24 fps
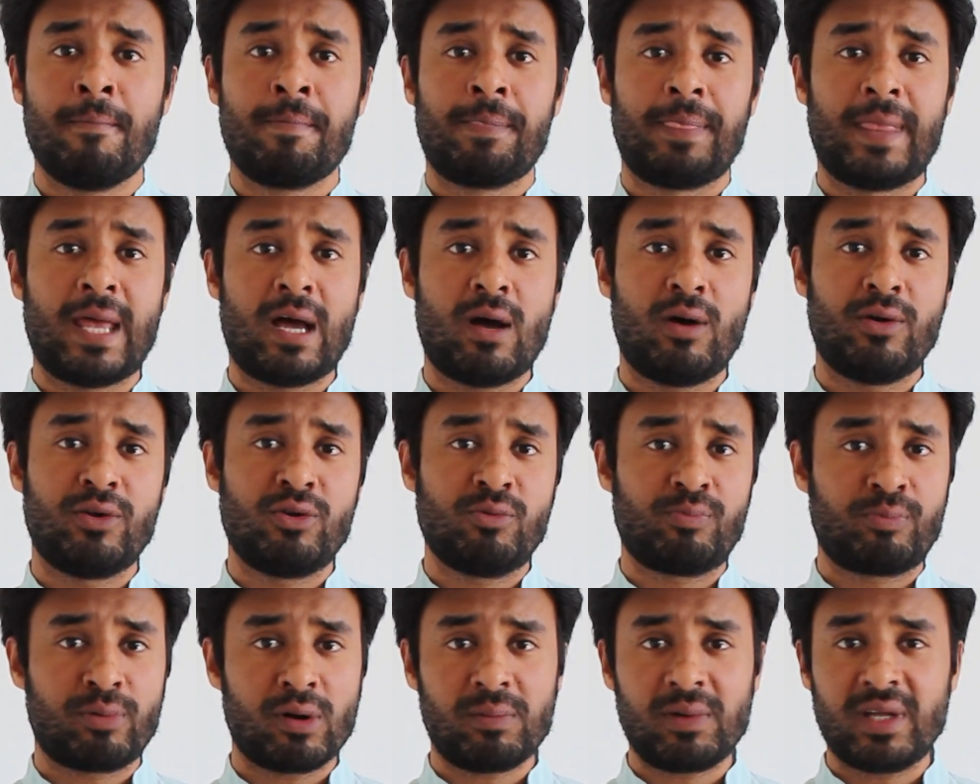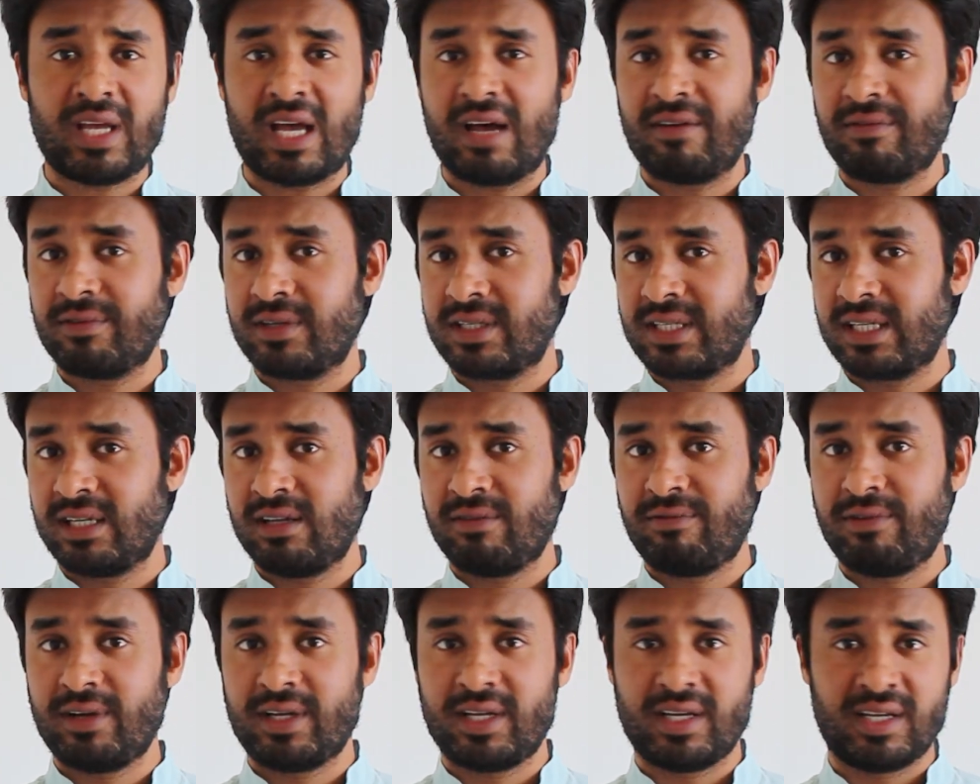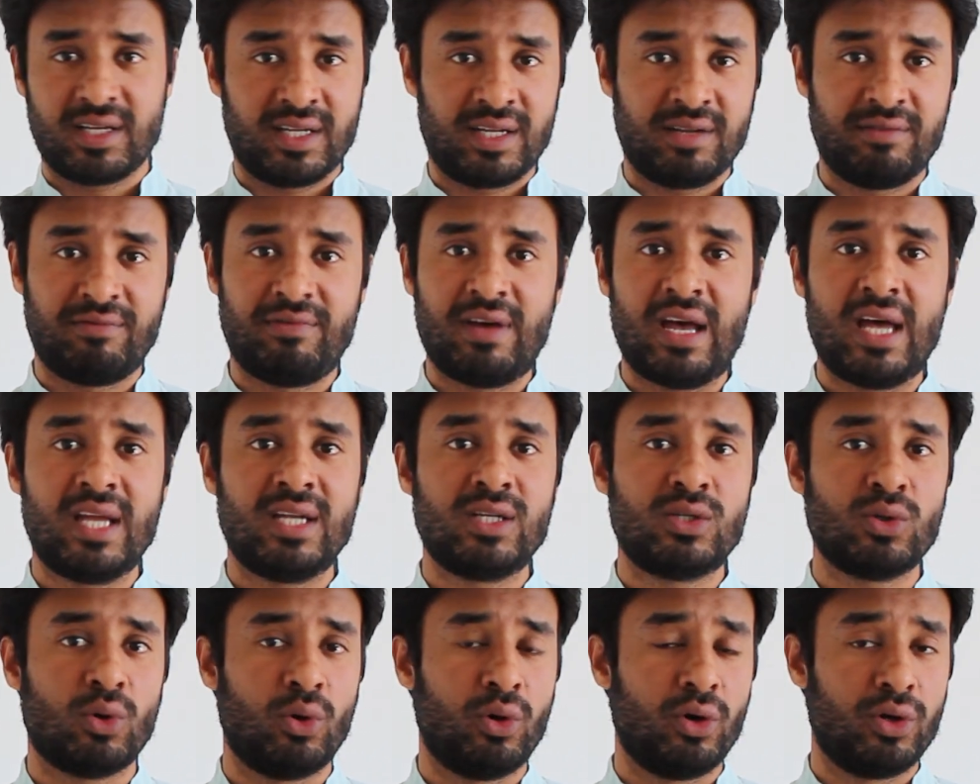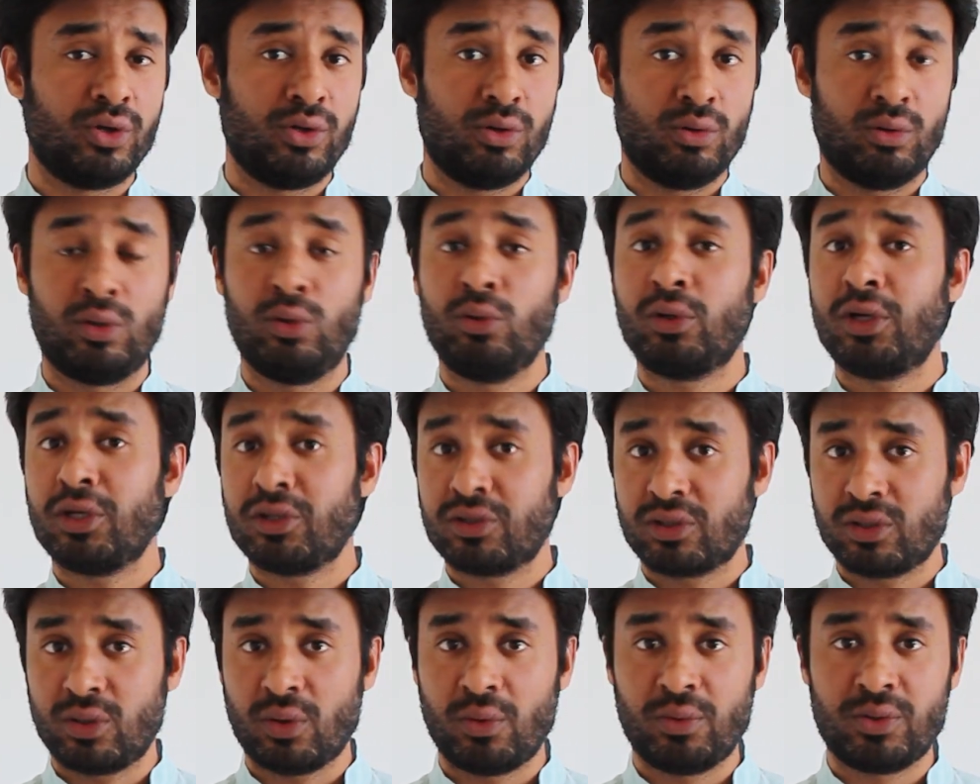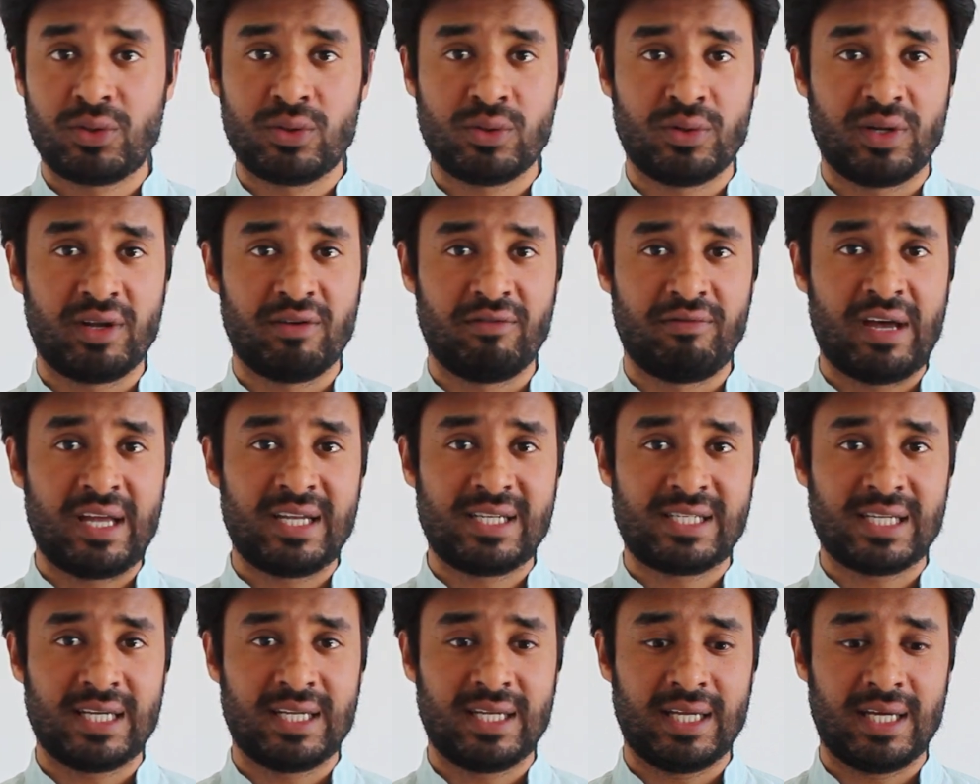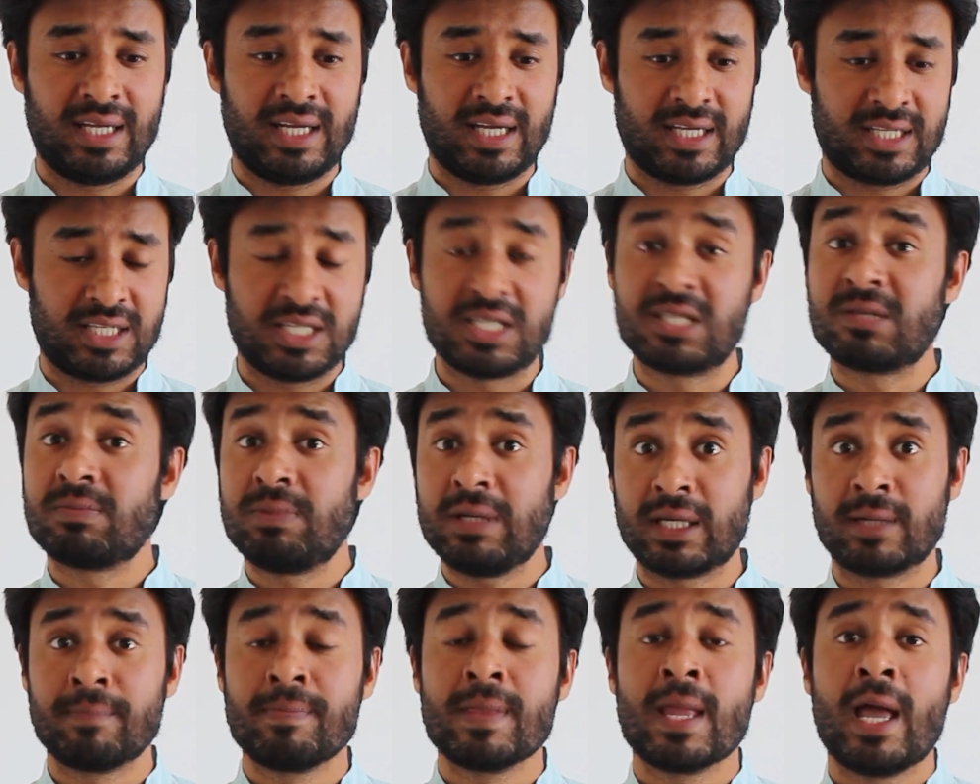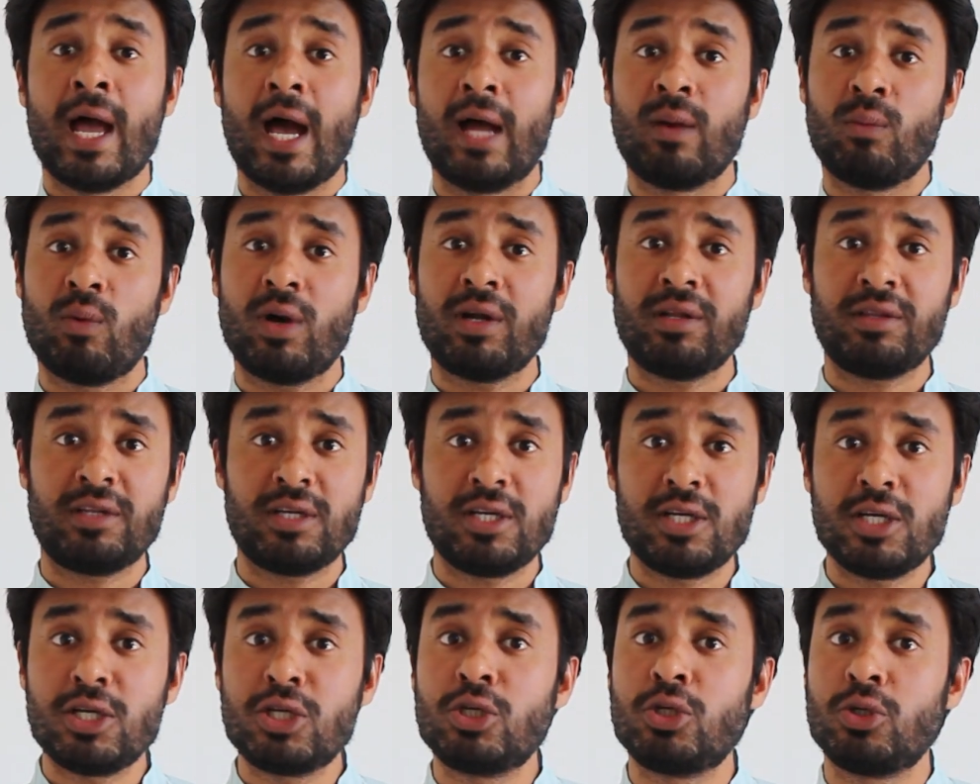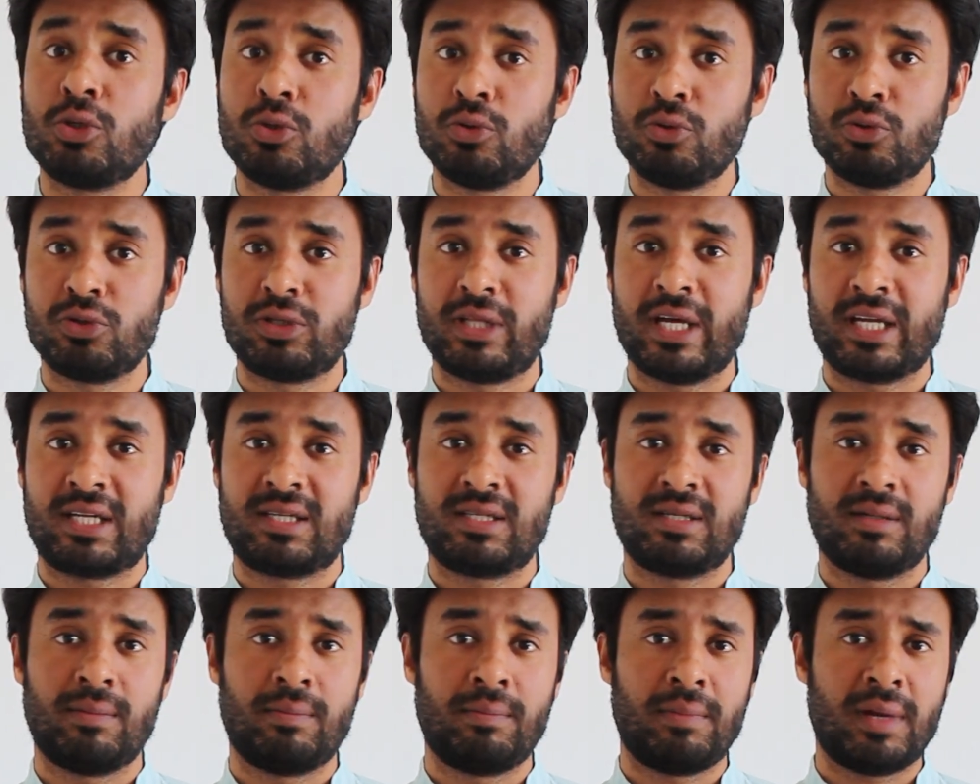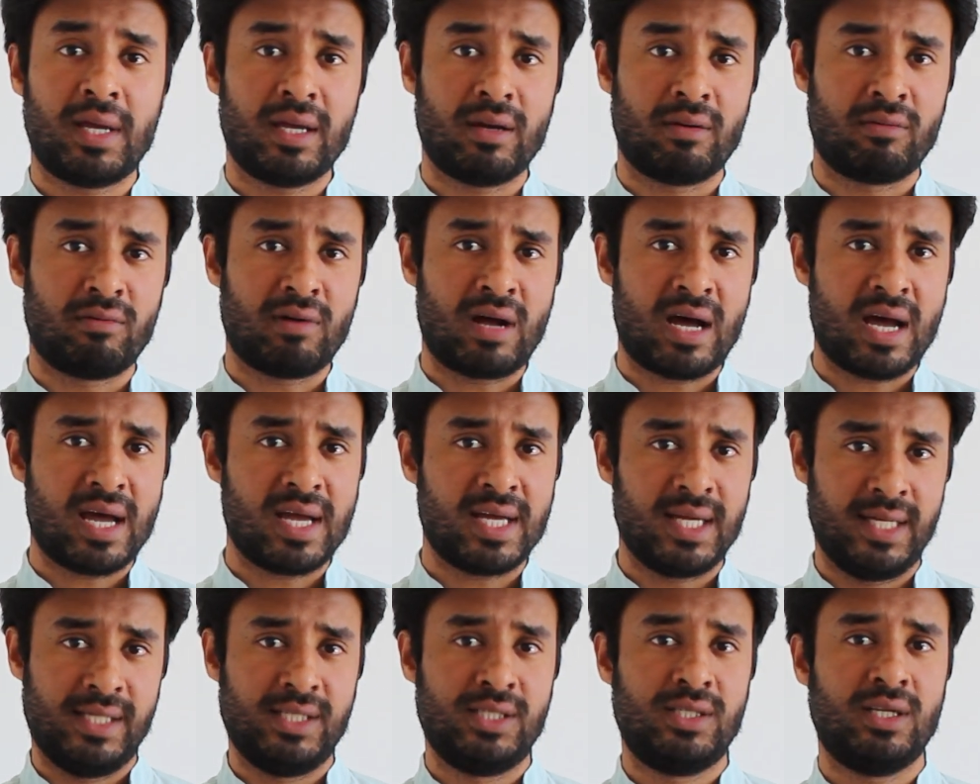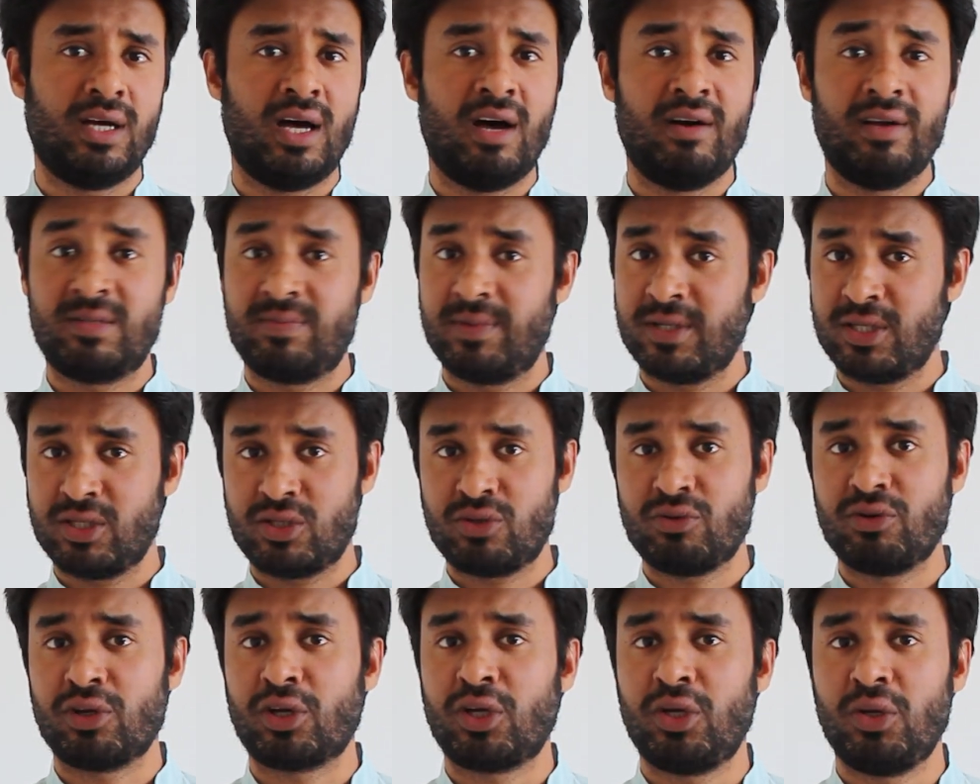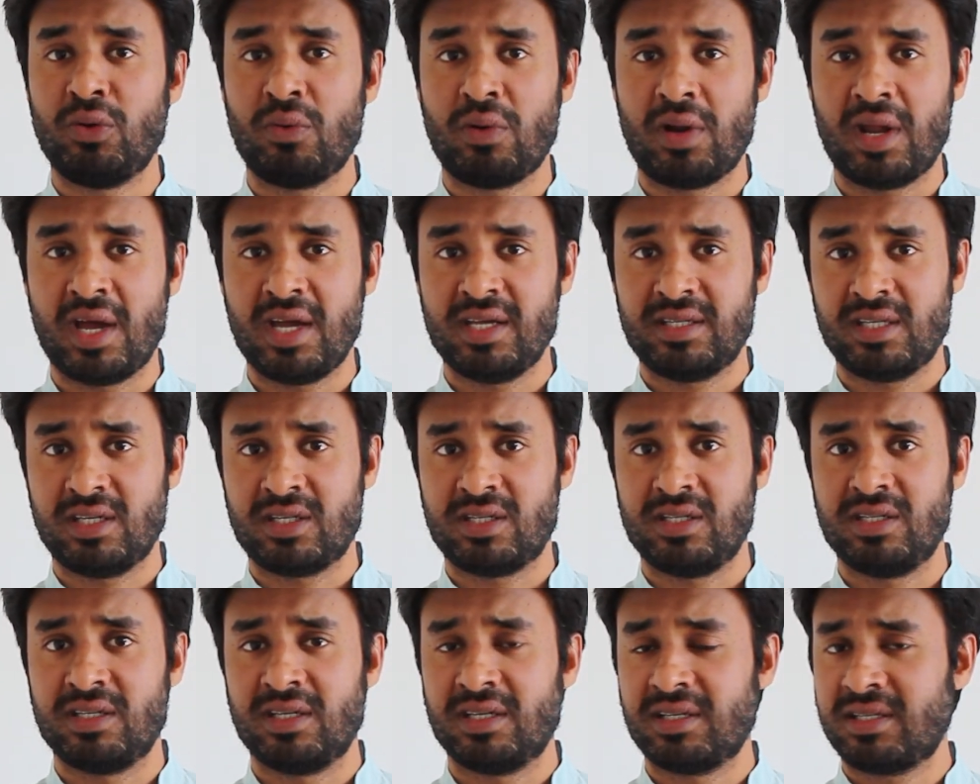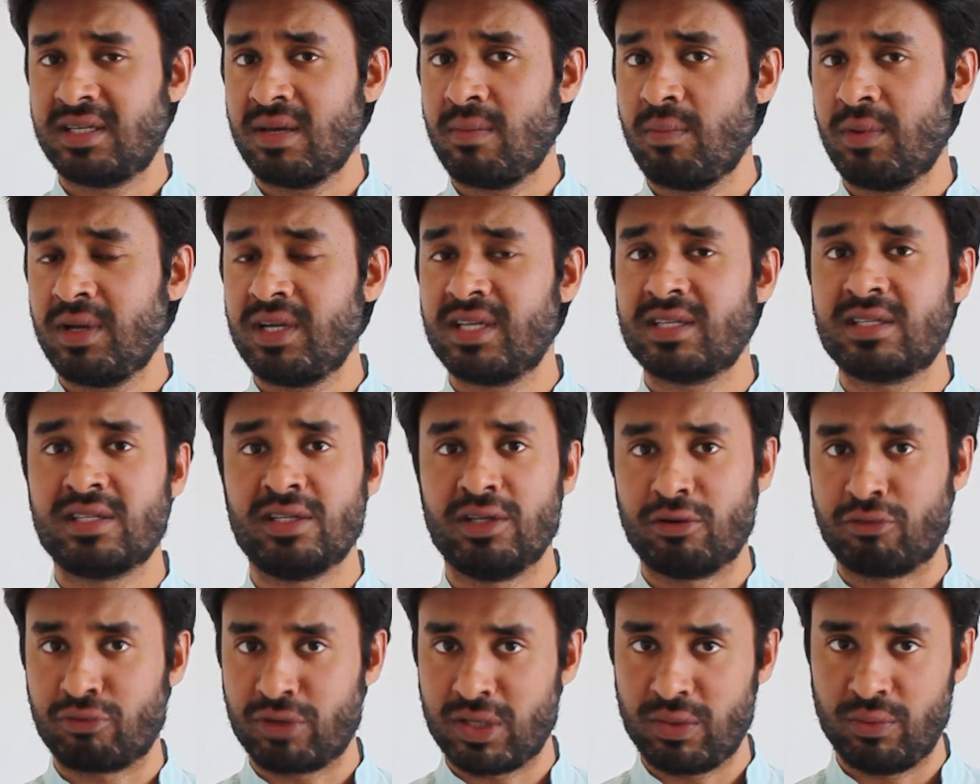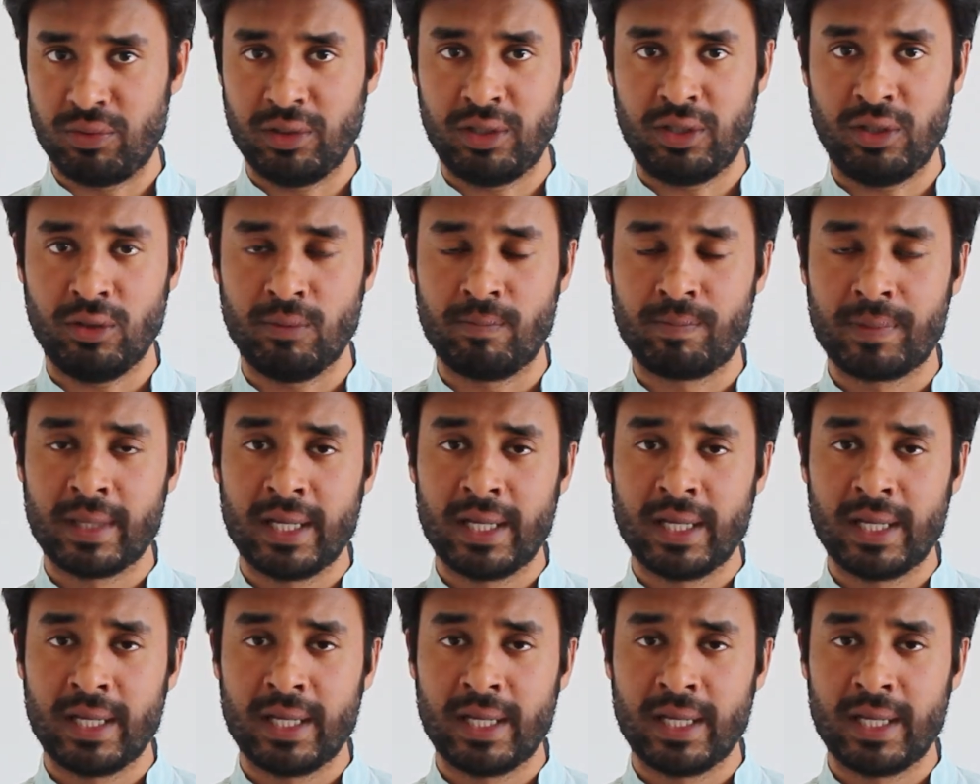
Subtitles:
Now you probably have delivered an event or you're looking to go to an event and actually speak. And one of the issues that may arise, especially during a Q&A session, is that somebody doesn't agree with you.